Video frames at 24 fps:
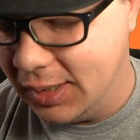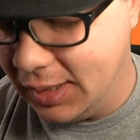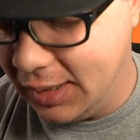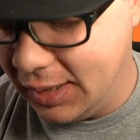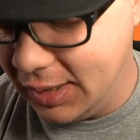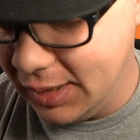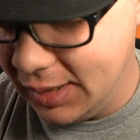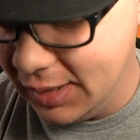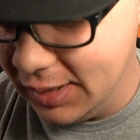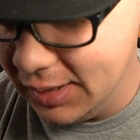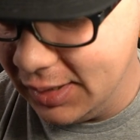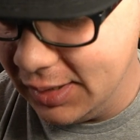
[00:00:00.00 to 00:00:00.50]

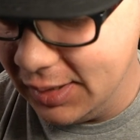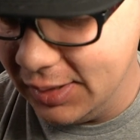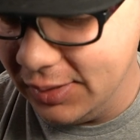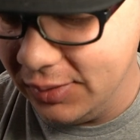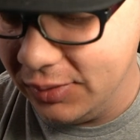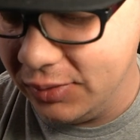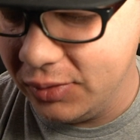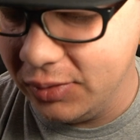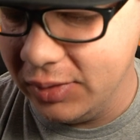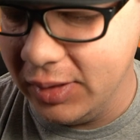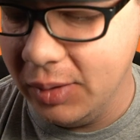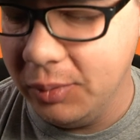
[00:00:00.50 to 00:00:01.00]

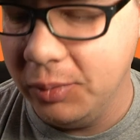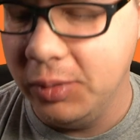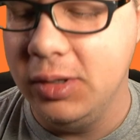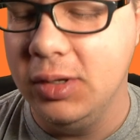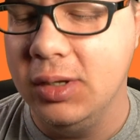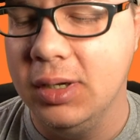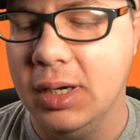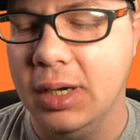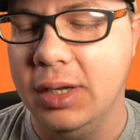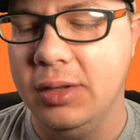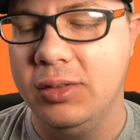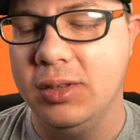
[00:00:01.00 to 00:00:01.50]
So that way
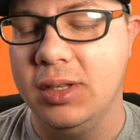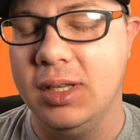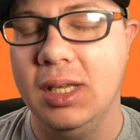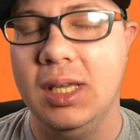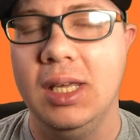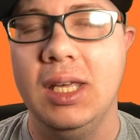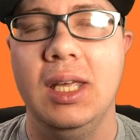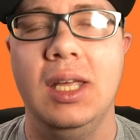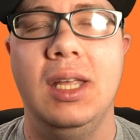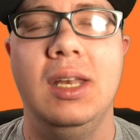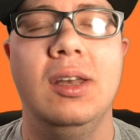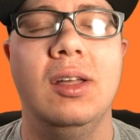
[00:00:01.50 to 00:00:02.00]
you guys can
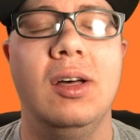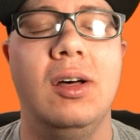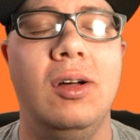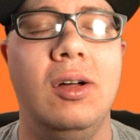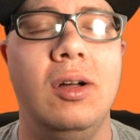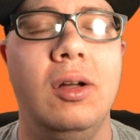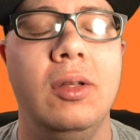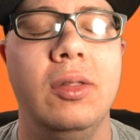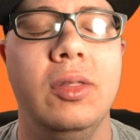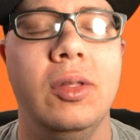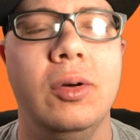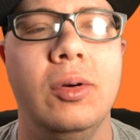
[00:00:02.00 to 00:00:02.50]
get
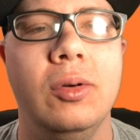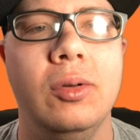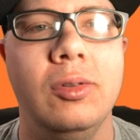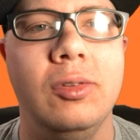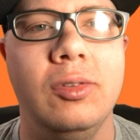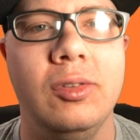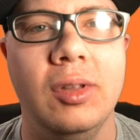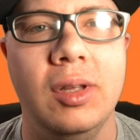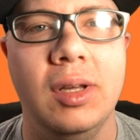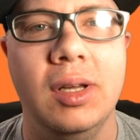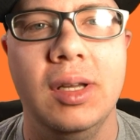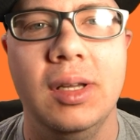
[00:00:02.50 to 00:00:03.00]
all
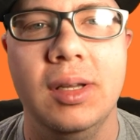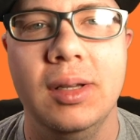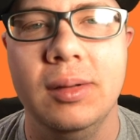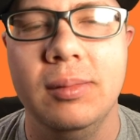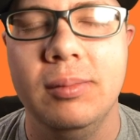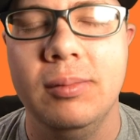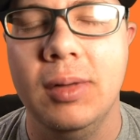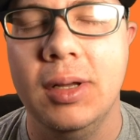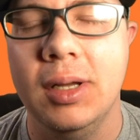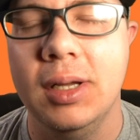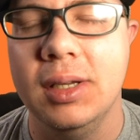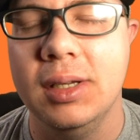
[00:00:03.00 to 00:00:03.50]
those
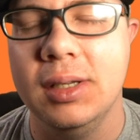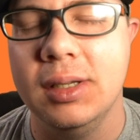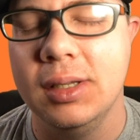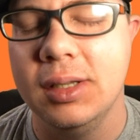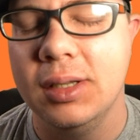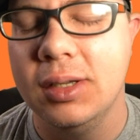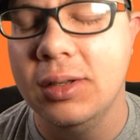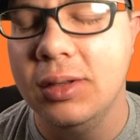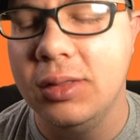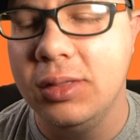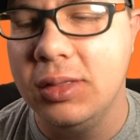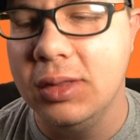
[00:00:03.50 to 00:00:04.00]

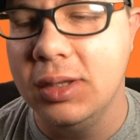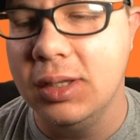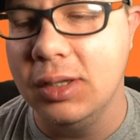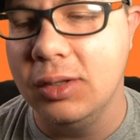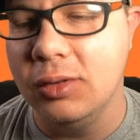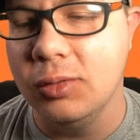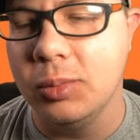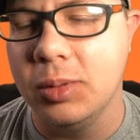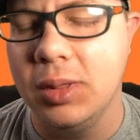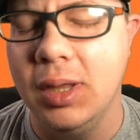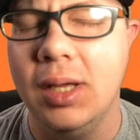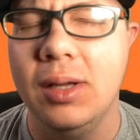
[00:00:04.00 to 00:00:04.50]
good
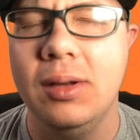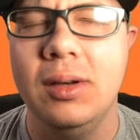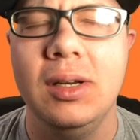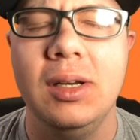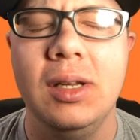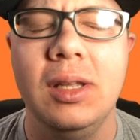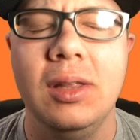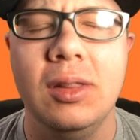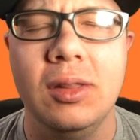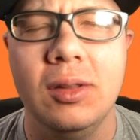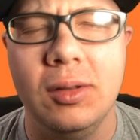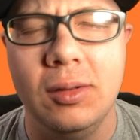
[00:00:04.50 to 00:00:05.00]
things without
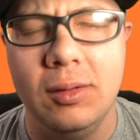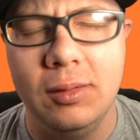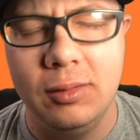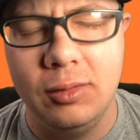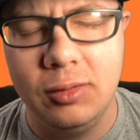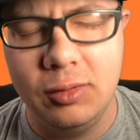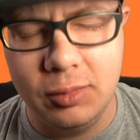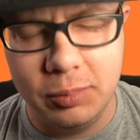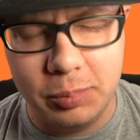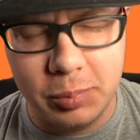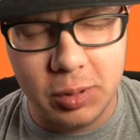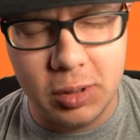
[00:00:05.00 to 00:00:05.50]
any of the
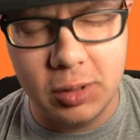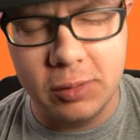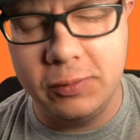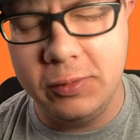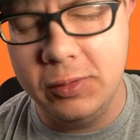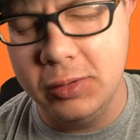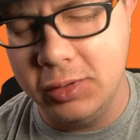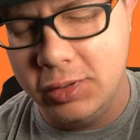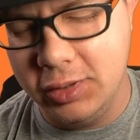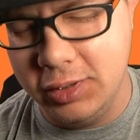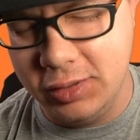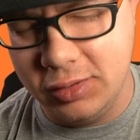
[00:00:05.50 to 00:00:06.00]

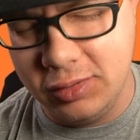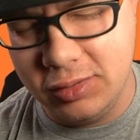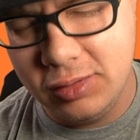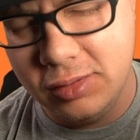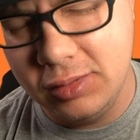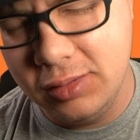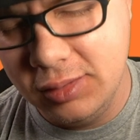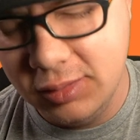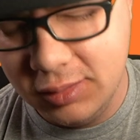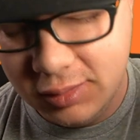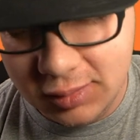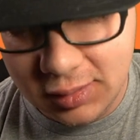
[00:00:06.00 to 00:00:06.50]

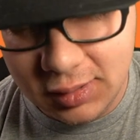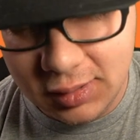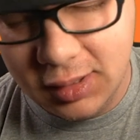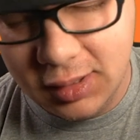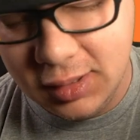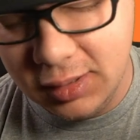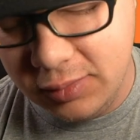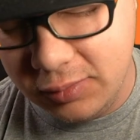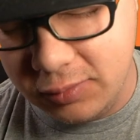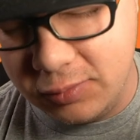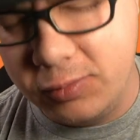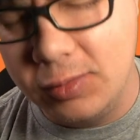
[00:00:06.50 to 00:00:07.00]
superfluous,
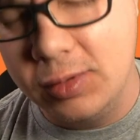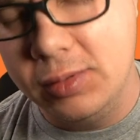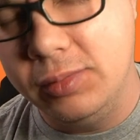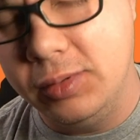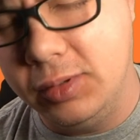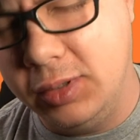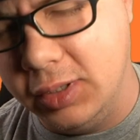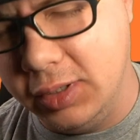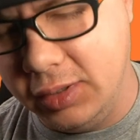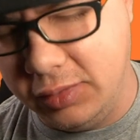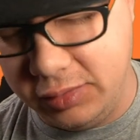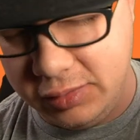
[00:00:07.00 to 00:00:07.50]

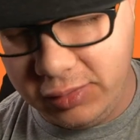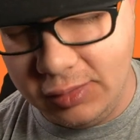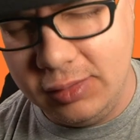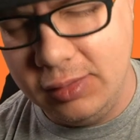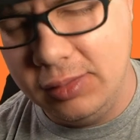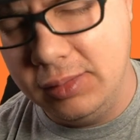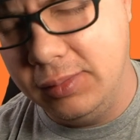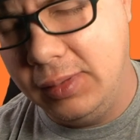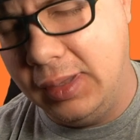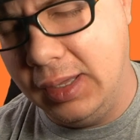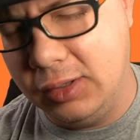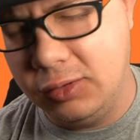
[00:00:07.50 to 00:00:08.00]

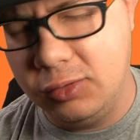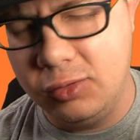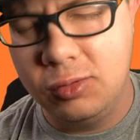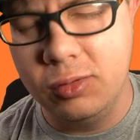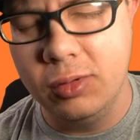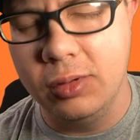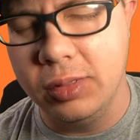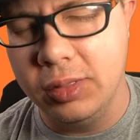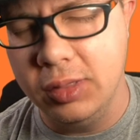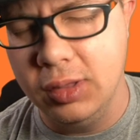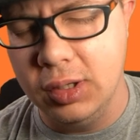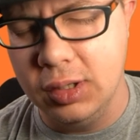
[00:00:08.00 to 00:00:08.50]
frivolous
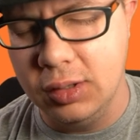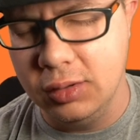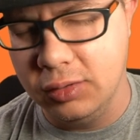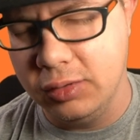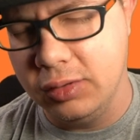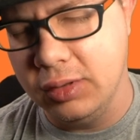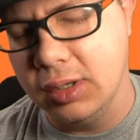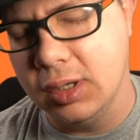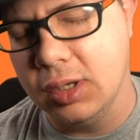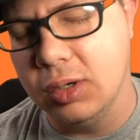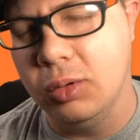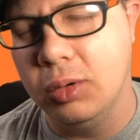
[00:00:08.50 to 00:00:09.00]
extra
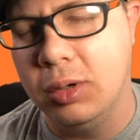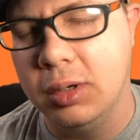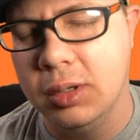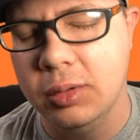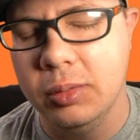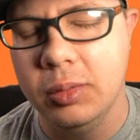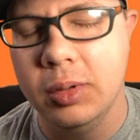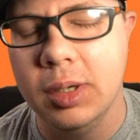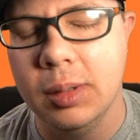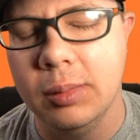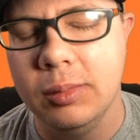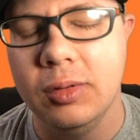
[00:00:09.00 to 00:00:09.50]
things that go all
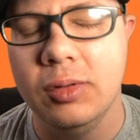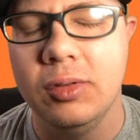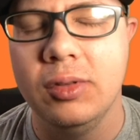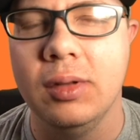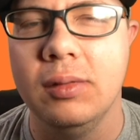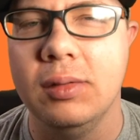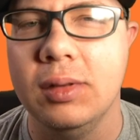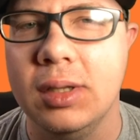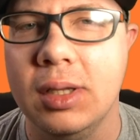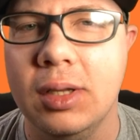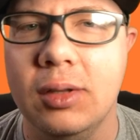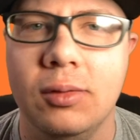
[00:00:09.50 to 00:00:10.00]
the way up to
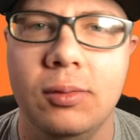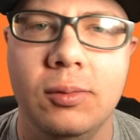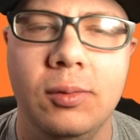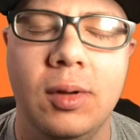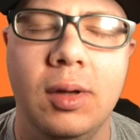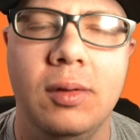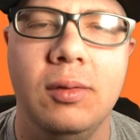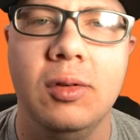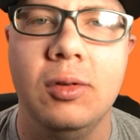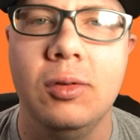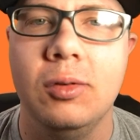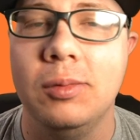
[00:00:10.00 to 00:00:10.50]

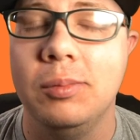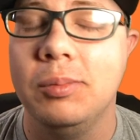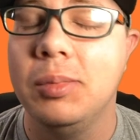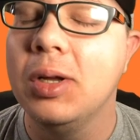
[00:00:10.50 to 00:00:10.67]
7,500.